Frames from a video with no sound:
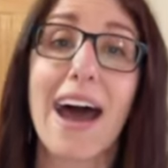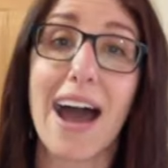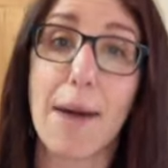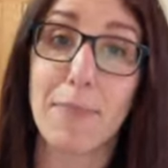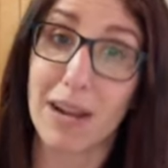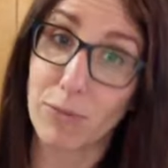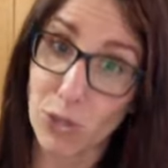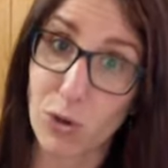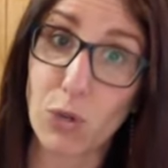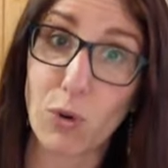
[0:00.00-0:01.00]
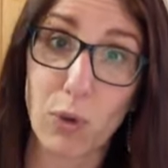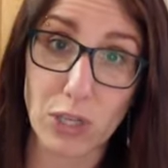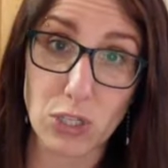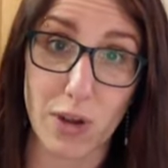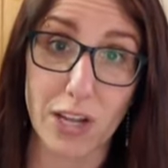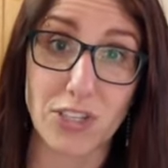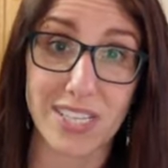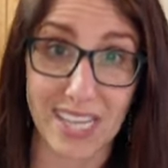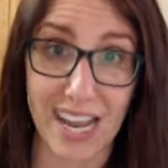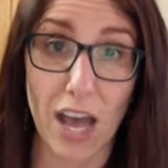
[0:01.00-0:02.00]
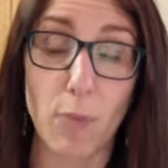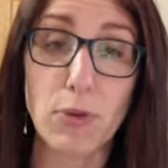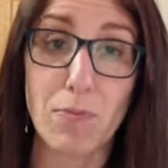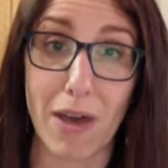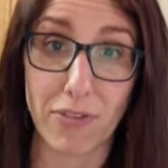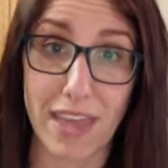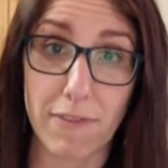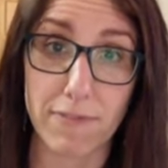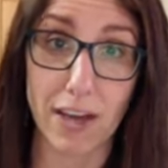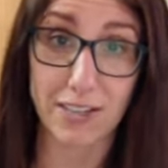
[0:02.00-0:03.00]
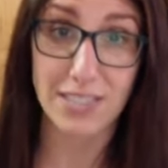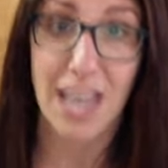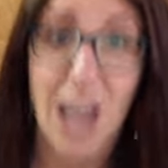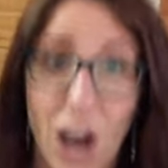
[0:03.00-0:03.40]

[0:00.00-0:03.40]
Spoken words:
but I'm showing you a quick stretch that's gonna help you melt that fuzz